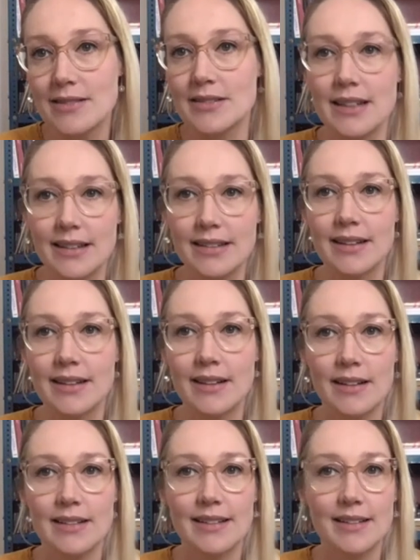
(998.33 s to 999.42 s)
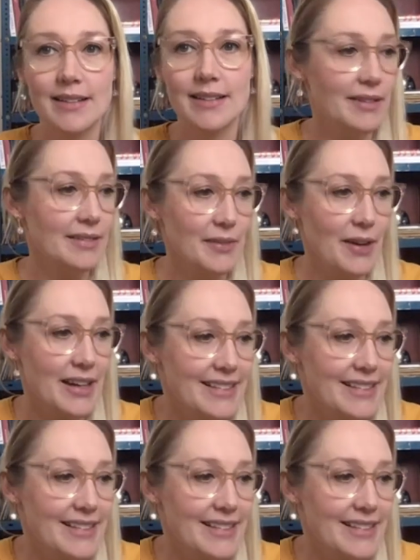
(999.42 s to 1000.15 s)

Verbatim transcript: It's like, right,